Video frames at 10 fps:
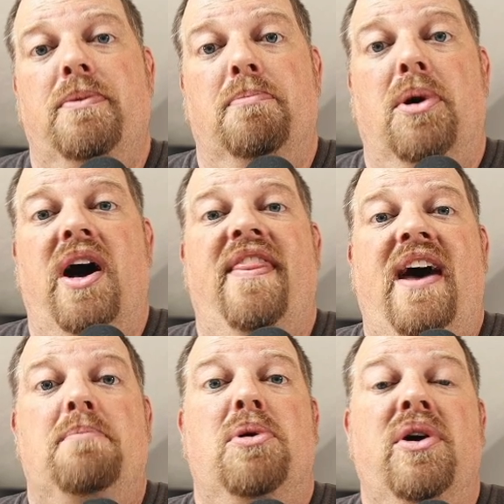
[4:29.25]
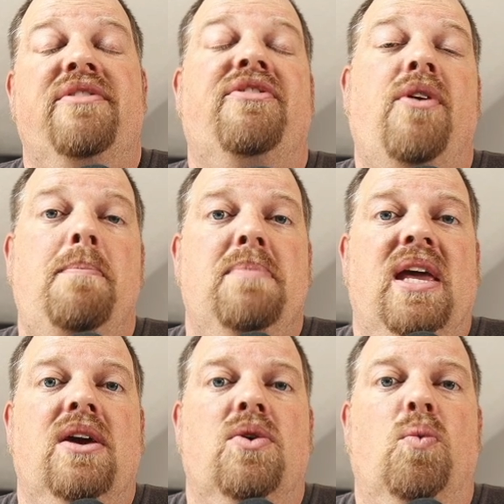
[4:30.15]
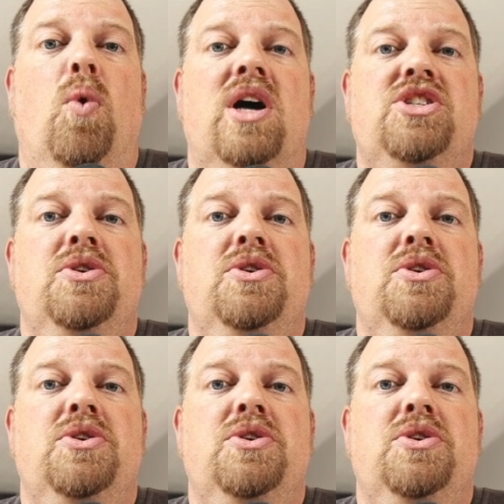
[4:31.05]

bought that put from me want